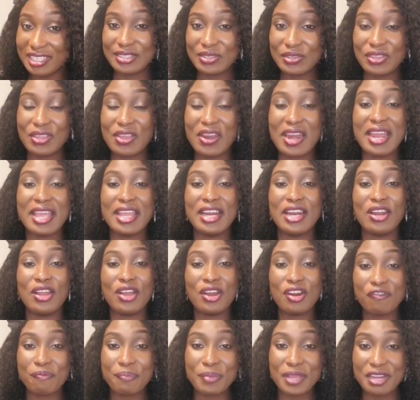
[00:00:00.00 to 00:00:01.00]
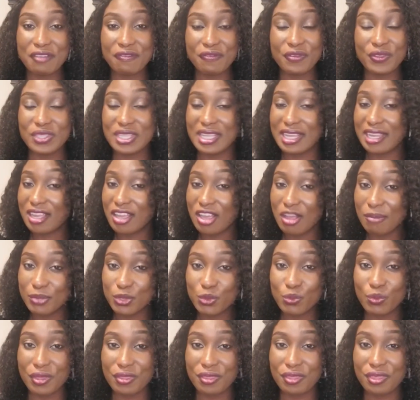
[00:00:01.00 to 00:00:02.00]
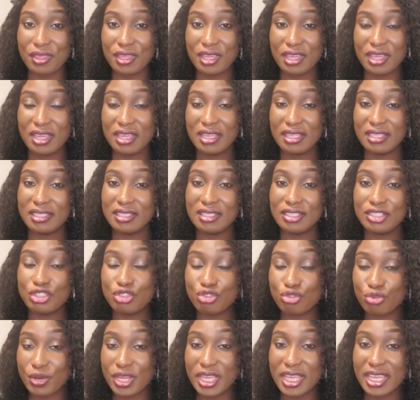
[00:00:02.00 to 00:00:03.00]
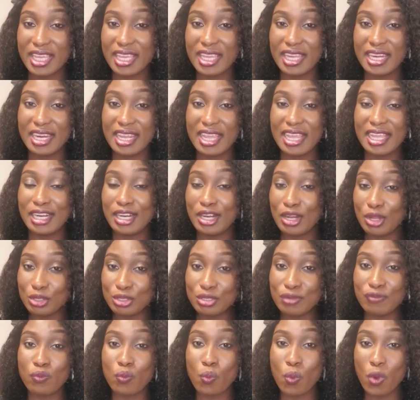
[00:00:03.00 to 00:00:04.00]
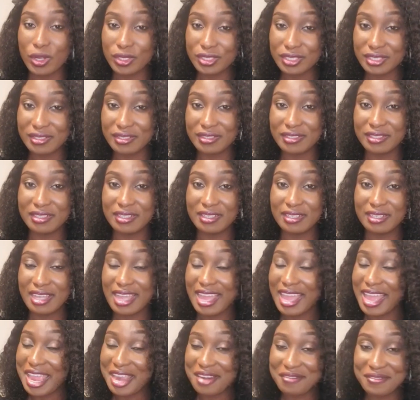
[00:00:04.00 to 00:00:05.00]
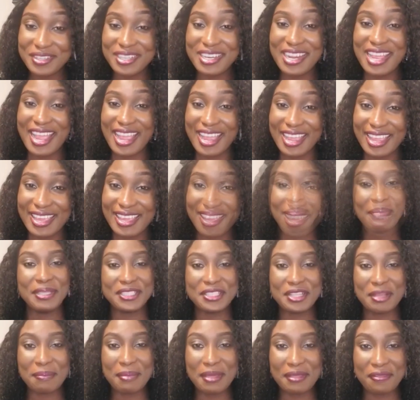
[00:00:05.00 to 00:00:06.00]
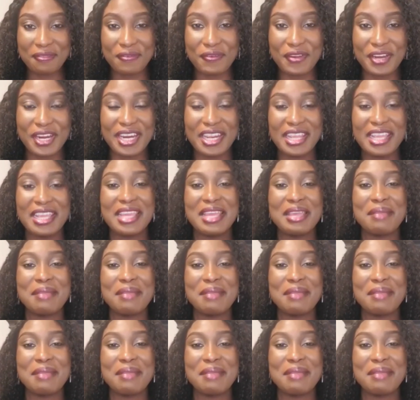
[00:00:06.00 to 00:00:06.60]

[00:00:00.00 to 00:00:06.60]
So there are a lot of benefits that comes with drinking a lot of water every day. Habit number 3,